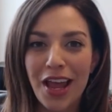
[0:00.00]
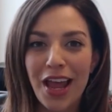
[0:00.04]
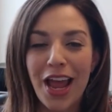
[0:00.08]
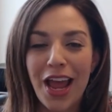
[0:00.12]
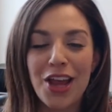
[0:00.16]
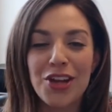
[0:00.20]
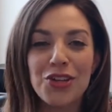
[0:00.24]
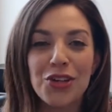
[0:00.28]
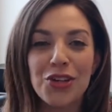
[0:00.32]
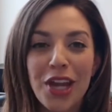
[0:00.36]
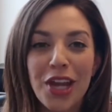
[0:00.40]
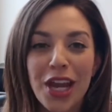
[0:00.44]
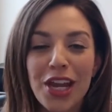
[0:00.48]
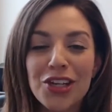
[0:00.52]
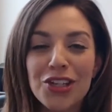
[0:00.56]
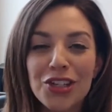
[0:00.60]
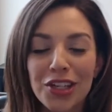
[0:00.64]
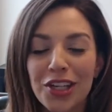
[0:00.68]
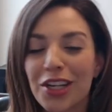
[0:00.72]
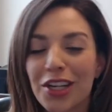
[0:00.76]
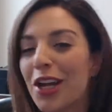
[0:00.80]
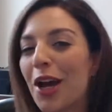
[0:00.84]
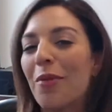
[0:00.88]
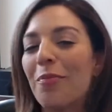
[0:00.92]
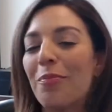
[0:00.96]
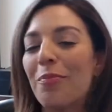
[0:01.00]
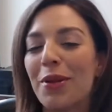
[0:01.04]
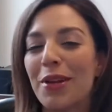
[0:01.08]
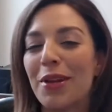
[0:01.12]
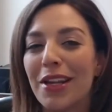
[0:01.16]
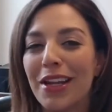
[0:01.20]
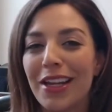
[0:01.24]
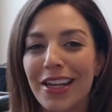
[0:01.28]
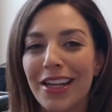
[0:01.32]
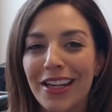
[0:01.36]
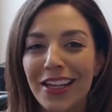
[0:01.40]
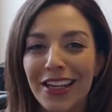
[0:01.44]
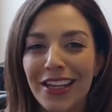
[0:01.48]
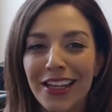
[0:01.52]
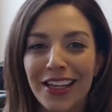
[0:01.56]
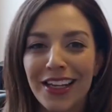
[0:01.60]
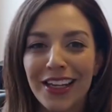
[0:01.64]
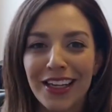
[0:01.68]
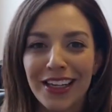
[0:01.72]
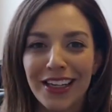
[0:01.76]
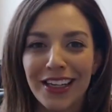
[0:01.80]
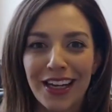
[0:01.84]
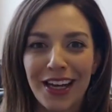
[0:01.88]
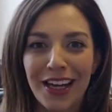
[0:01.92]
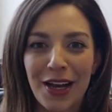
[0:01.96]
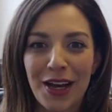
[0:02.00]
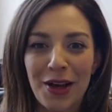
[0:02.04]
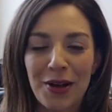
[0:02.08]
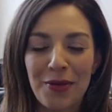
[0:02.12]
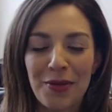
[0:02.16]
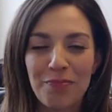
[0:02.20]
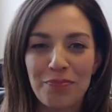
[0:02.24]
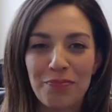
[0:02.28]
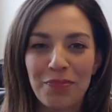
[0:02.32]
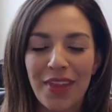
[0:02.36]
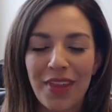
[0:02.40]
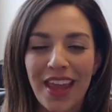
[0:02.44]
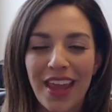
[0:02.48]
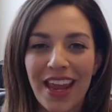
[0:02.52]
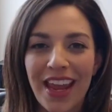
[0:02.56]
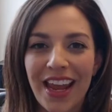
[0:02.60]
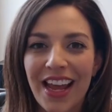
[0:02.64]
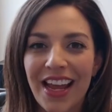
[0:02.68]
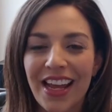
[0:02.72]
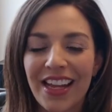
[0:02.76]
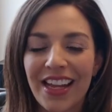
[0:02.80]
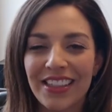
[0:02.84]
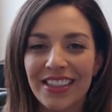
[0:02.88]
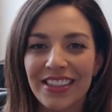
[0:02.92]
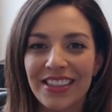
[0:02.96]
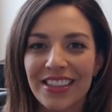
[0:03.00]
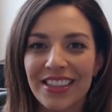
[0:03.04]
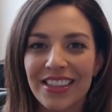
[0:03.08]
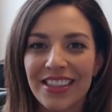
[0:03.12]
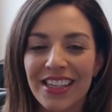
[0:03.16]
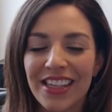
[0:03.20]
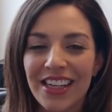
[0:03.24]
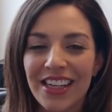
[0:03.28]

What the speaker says: education company. And